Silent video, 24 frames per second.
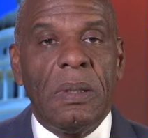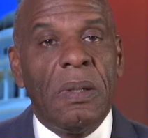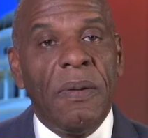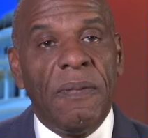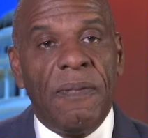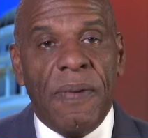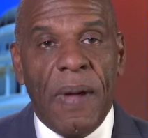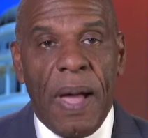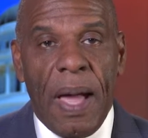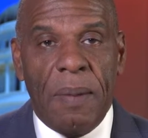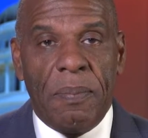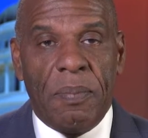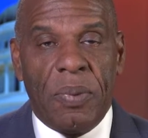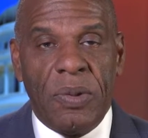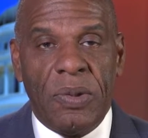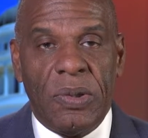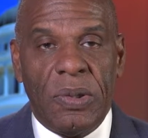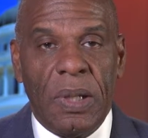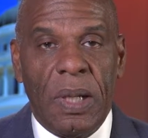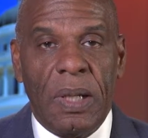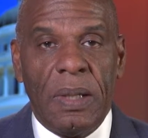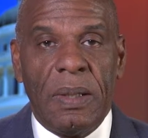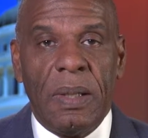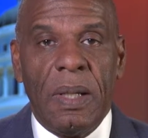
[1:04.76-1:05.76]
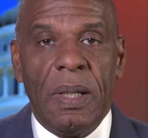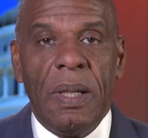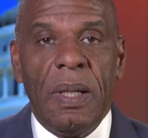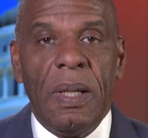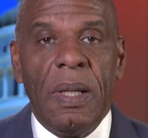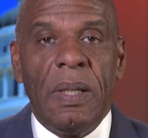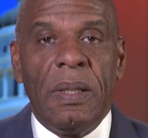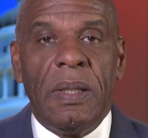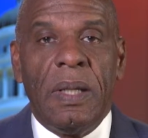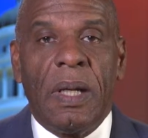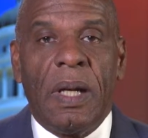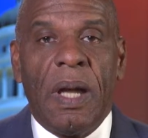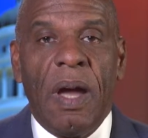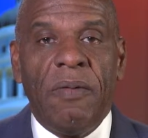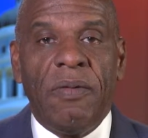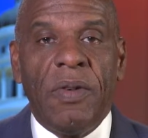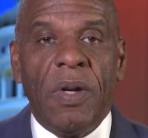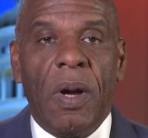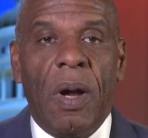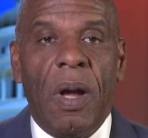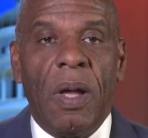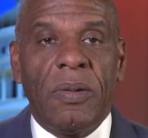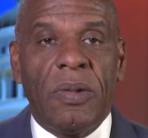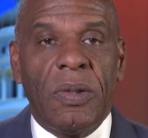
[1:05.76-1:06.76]
to 5%. The
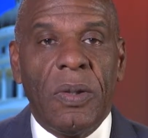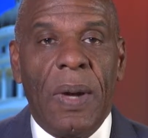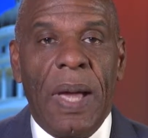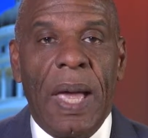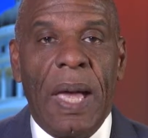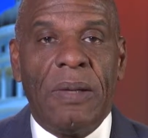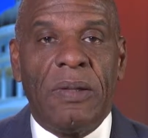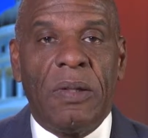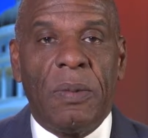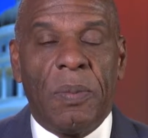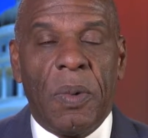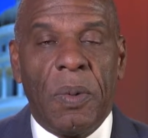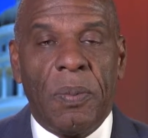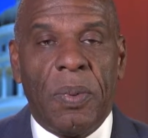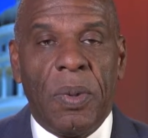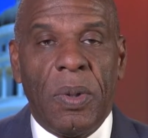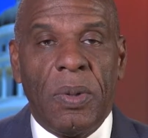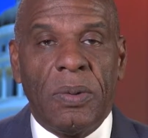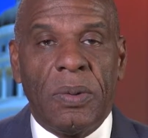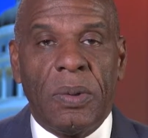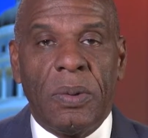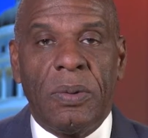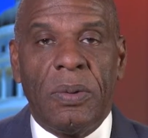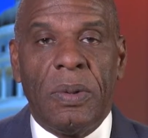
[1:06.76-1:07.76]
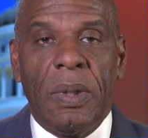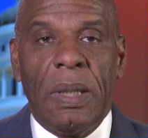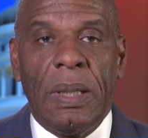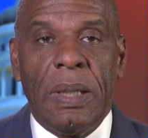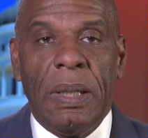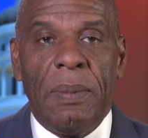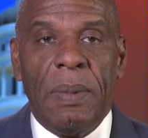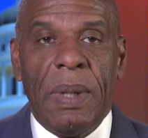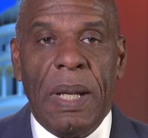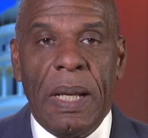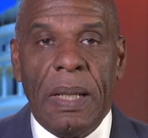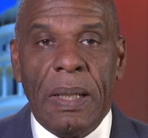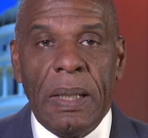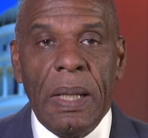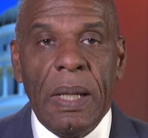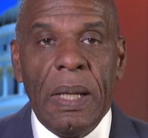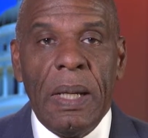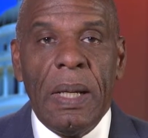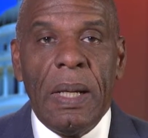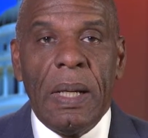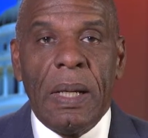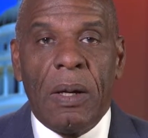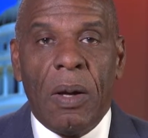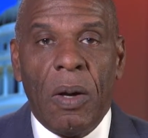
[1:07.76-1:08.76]
governor also has a proposal to eliminate
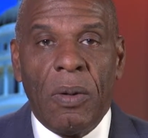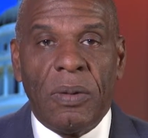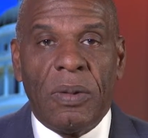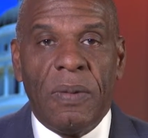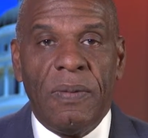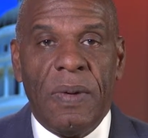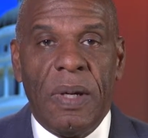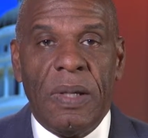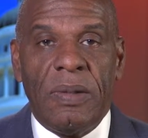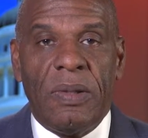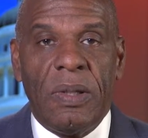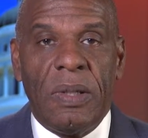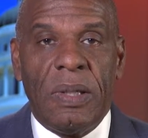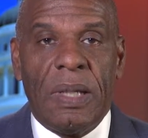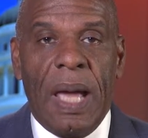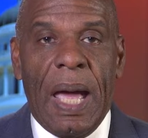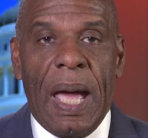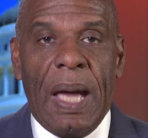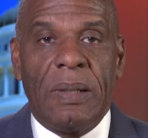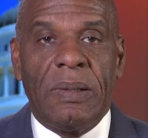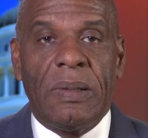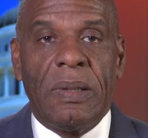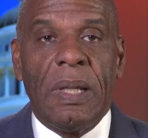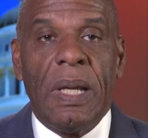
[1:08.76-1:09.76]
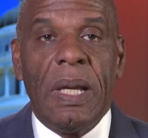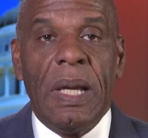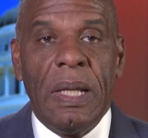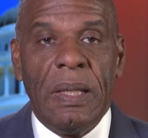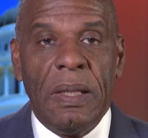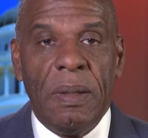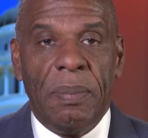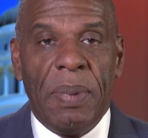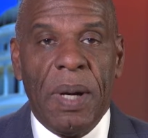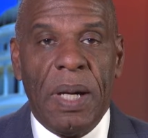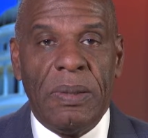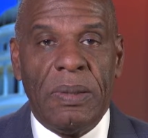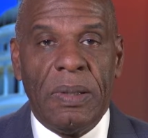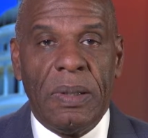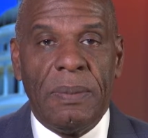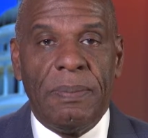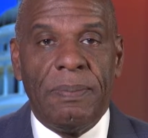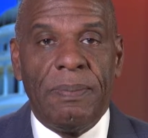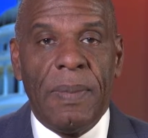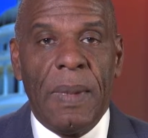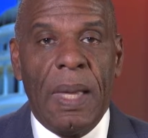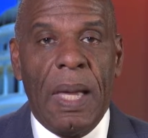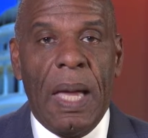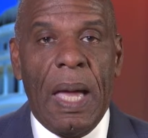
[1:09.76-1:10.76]
cultivation tax in the budget.
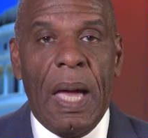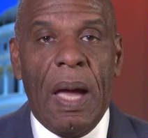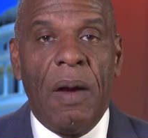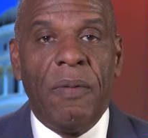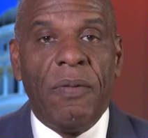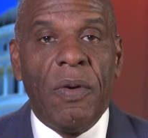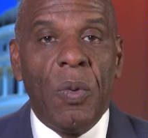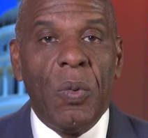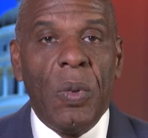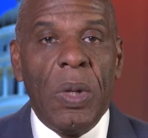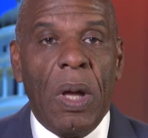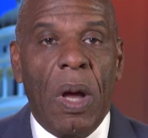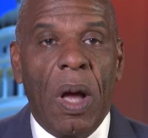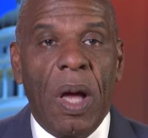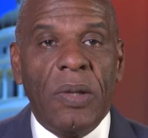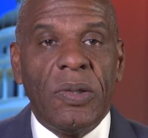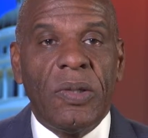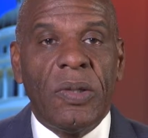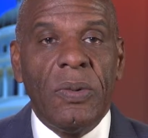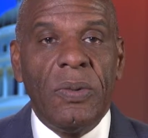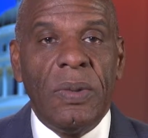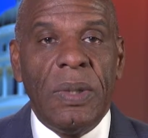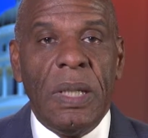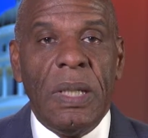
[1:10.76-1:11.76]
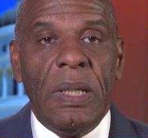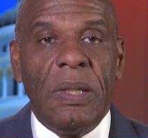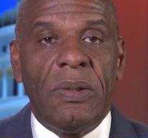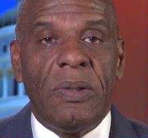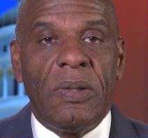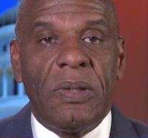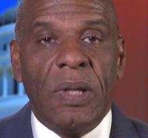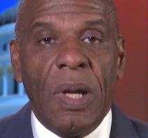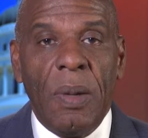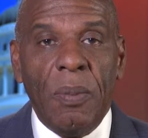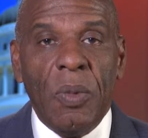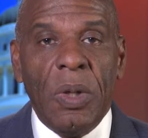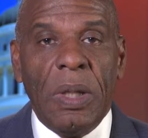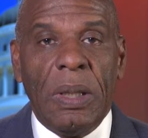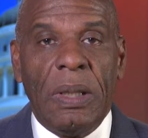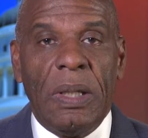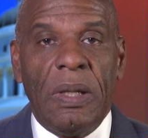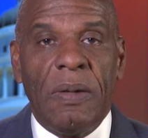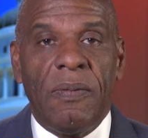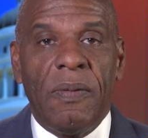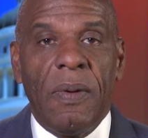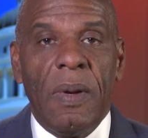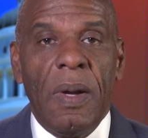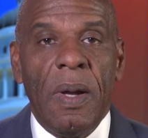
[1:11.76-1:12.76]
However, we also need some
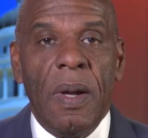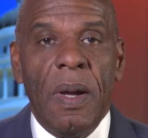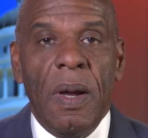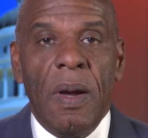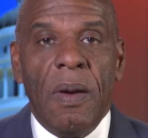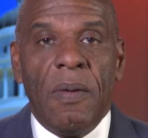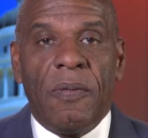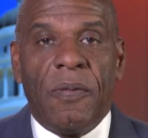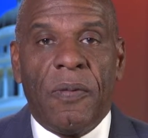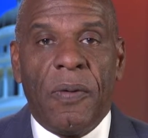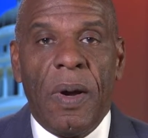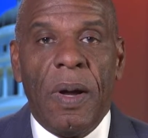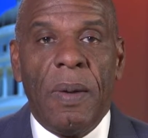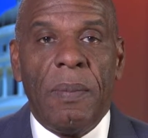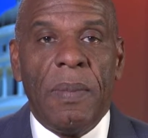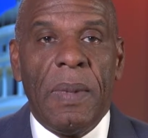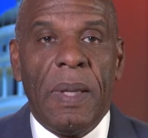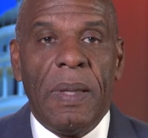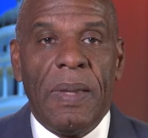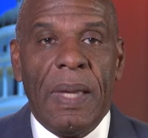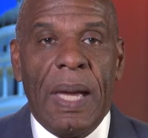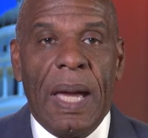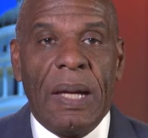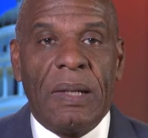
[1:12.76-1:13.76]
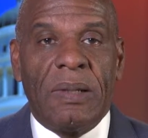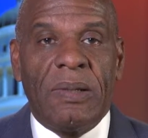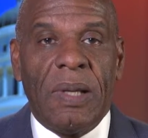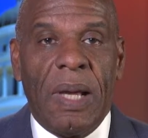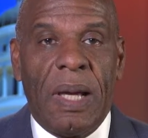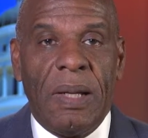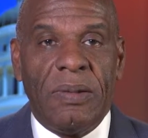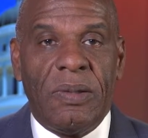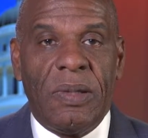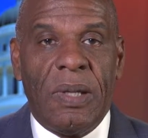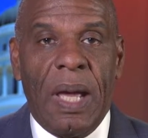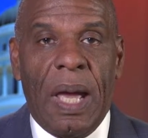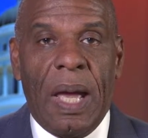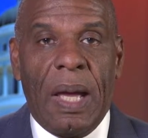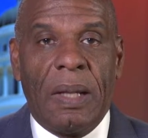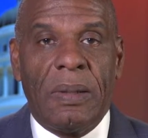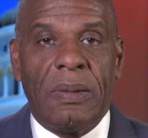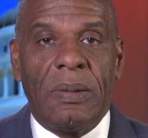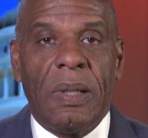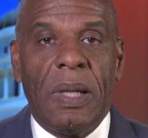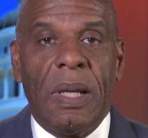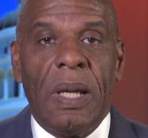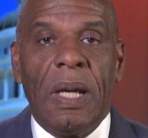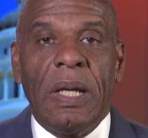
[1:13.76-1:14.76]
relief from the excise
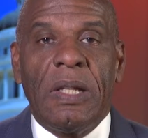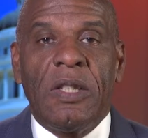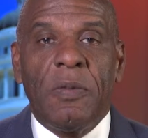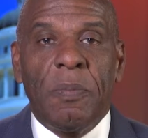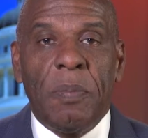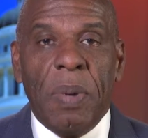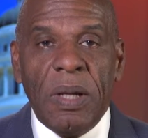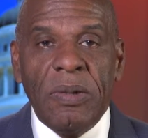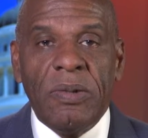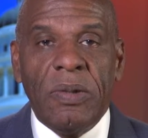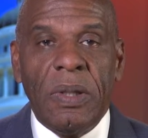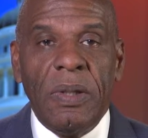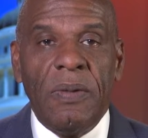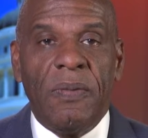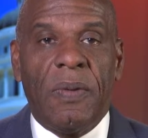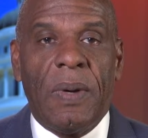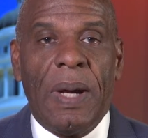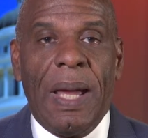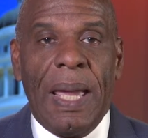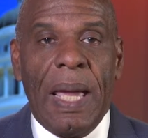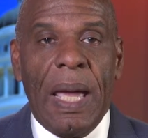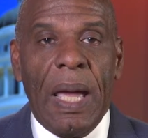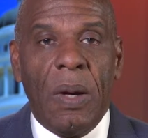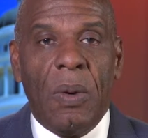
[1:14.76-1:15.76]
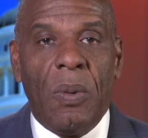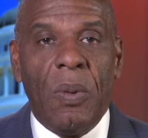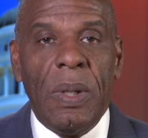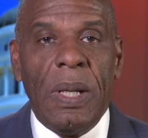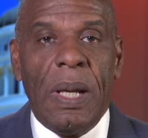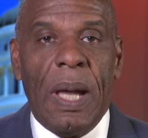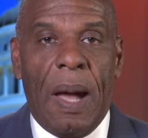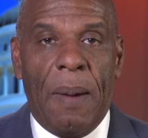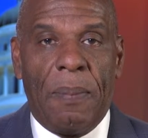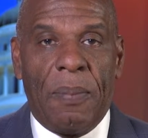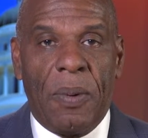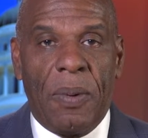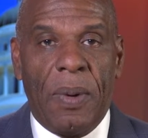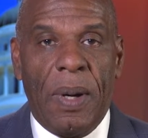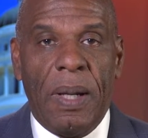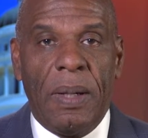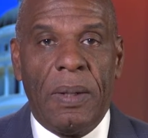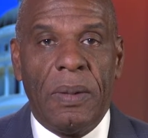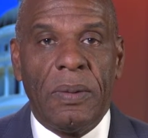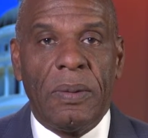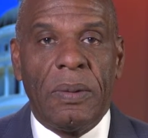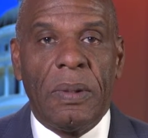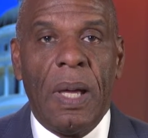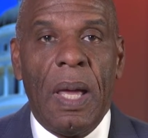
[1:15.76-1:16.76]
tax, especially for equity
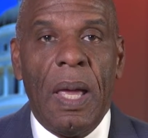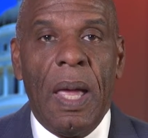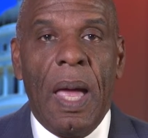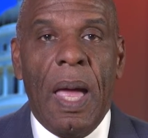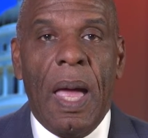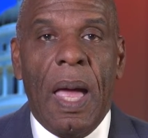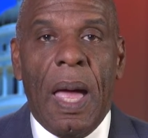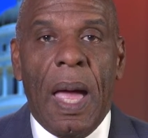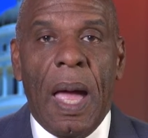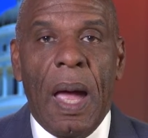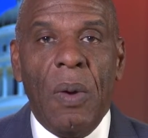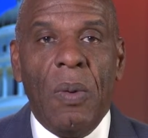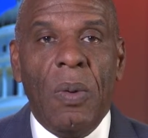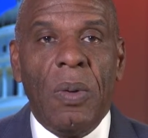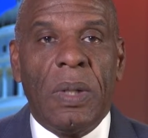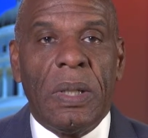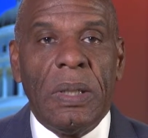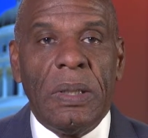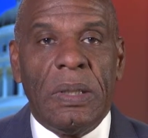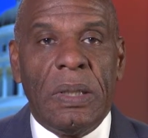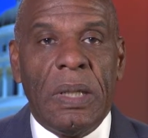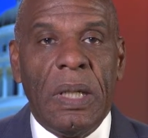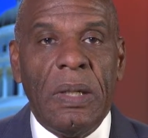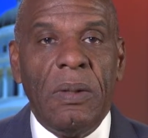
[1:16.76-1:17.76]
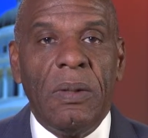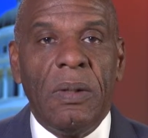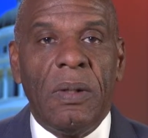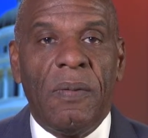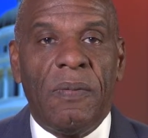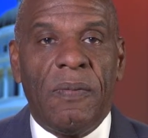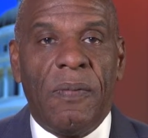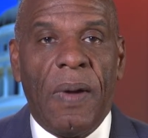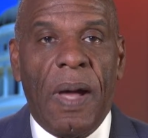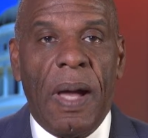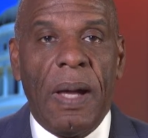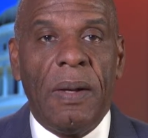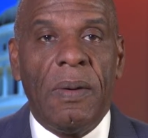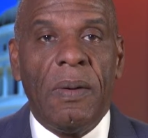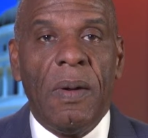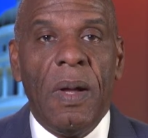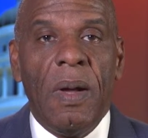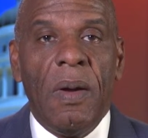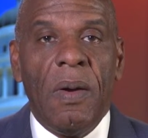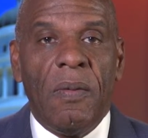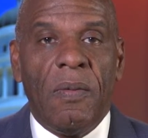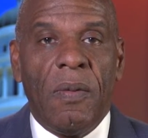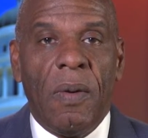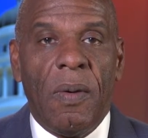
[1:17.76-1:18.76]
operators. I will continue to fight
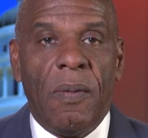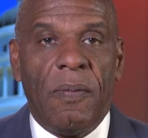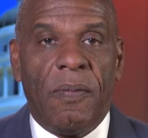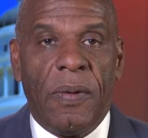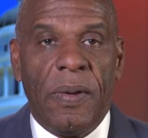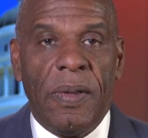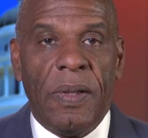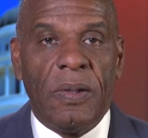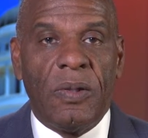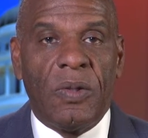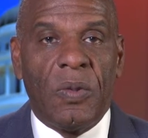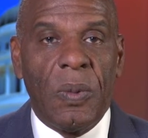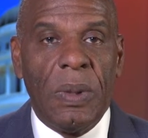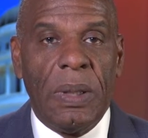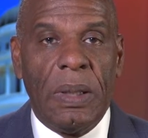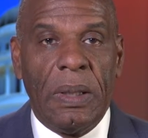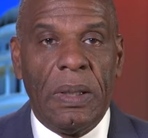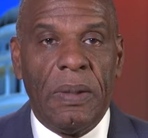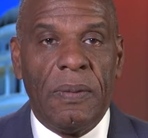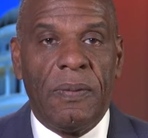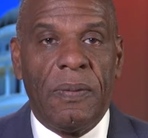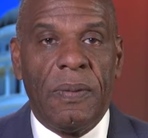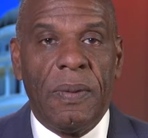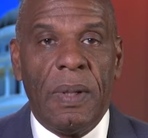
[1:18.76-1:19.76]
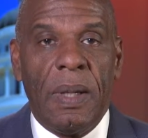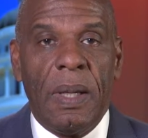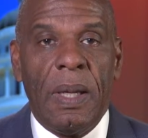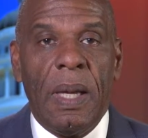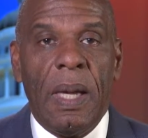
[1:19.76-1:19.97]
for this relief.